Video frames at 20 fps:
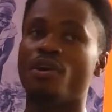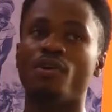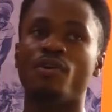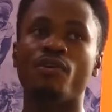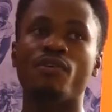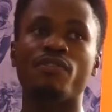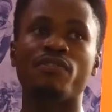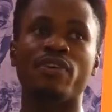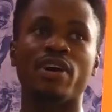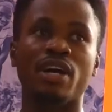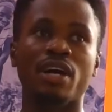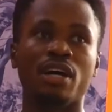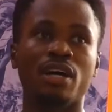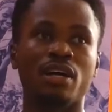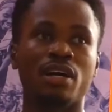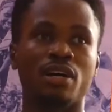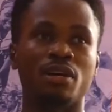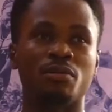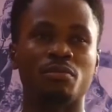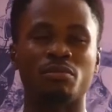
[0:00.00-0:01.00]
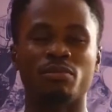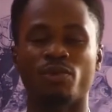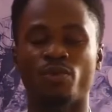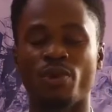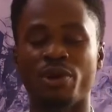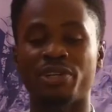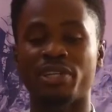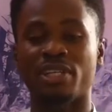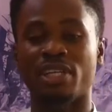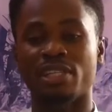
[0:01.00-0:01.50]
over
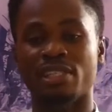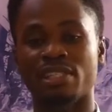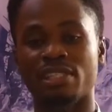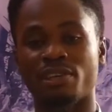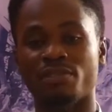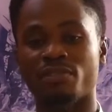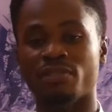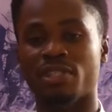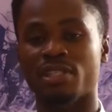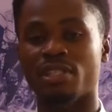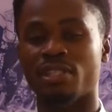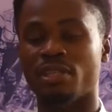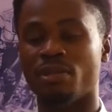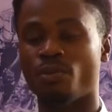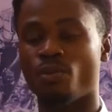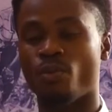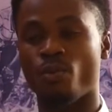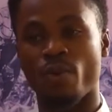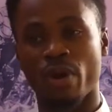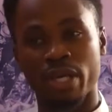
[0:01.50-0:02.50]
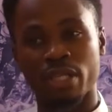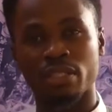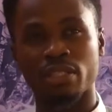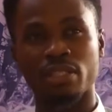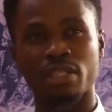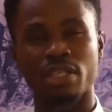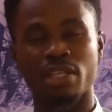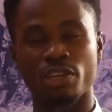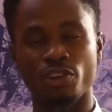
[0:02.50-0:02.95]
171